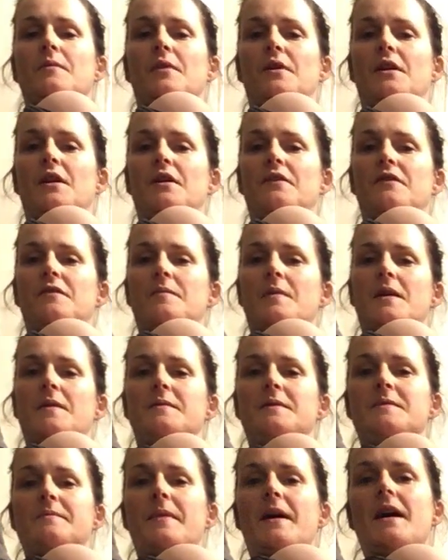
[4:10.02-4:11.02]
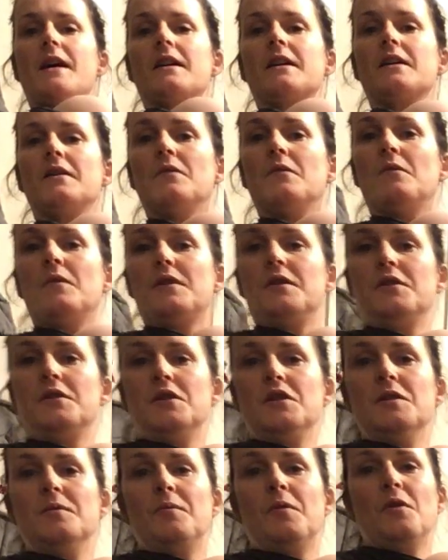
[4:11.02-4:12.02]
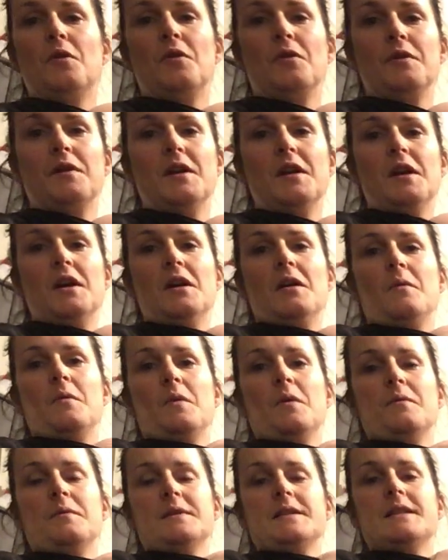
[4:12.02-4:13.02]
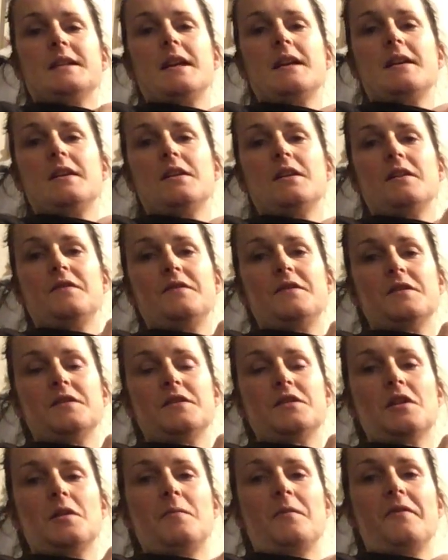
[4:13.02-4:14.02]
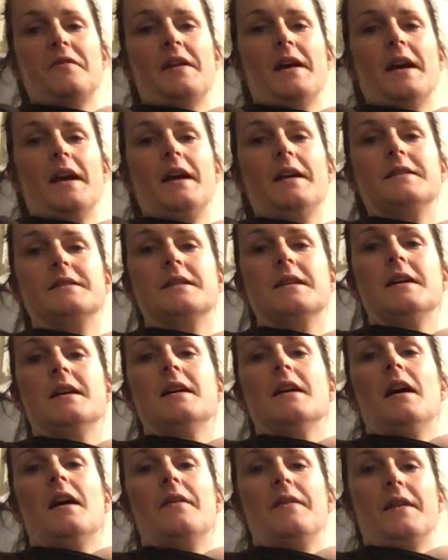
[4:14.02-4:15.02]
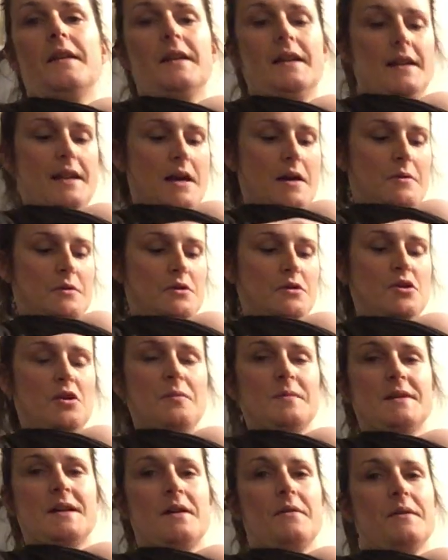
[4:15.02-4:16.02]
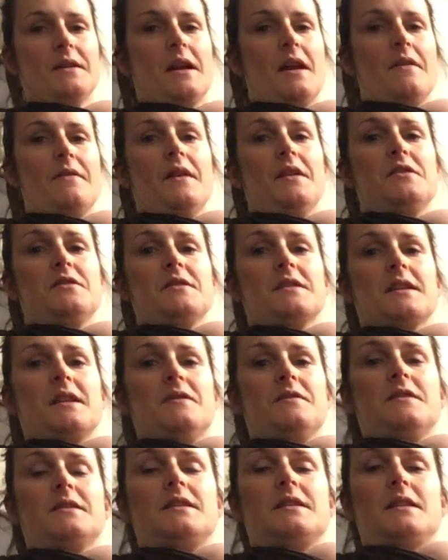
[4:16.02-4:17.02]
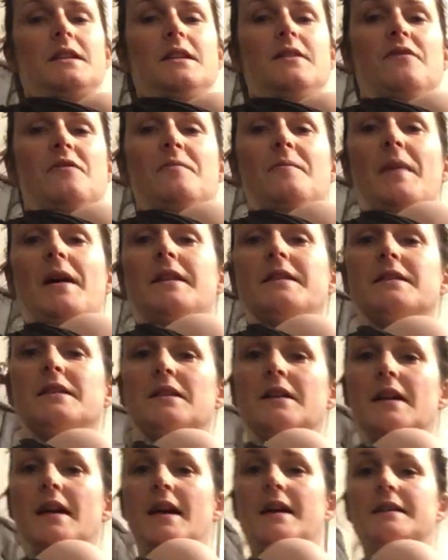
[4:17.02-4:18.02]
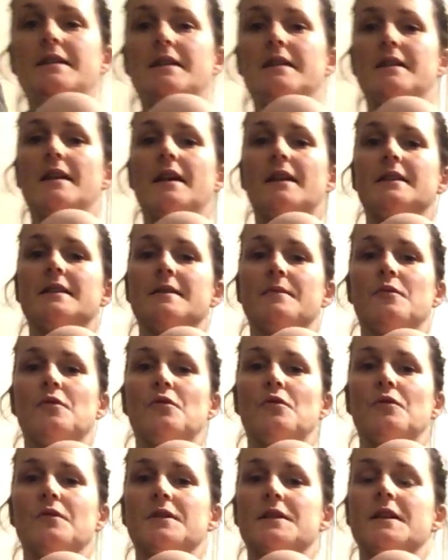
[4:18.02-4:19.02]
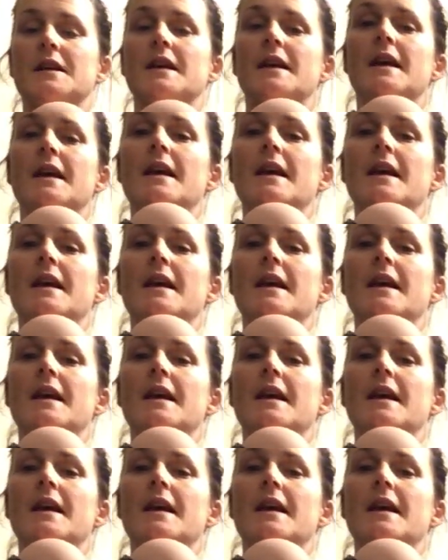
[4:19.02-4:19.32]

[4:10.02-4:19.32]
pull it over the baby's back. With a newborn, we always take it over to the top of the head and then allow it to drop down again. That just gives even better head and neck support.